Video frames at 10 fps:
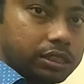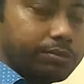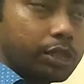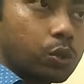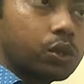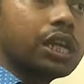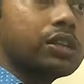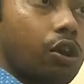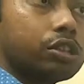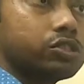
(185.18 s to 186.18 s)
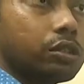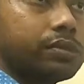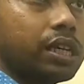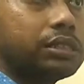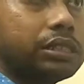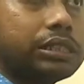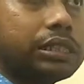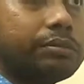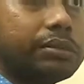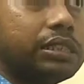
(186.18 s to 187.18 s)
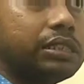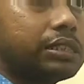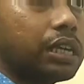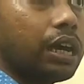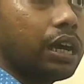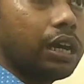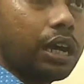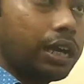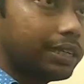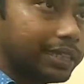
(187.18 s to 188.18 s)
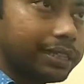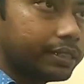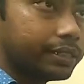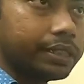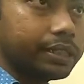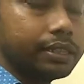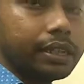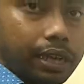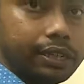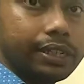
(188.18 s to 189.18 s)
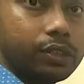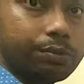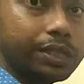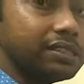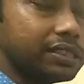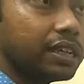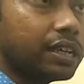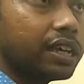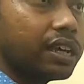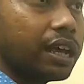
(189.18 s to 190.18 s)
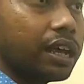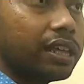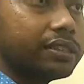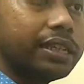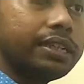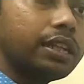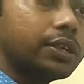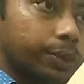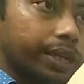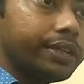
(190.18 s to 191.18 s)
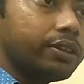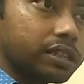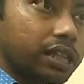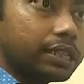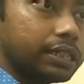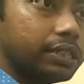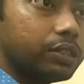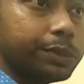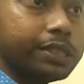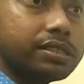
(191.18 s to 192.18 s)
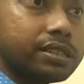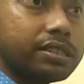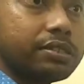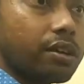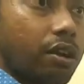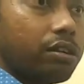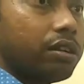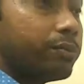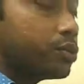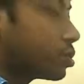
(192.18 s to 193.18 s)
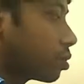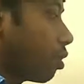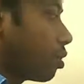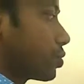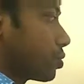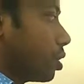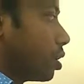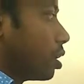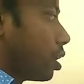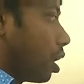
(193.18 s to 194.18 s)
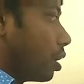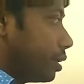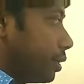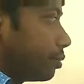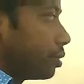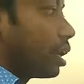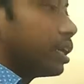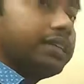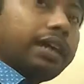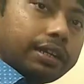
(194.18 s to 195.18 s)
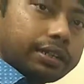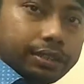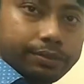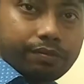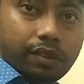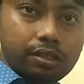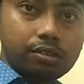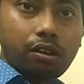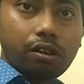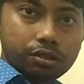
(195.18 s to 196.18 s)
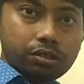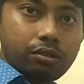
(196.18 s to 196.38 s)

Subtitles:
If the total cost of the system is 100 rupees, then the 20 or 30 rupees is almost cost due to the duct is cost.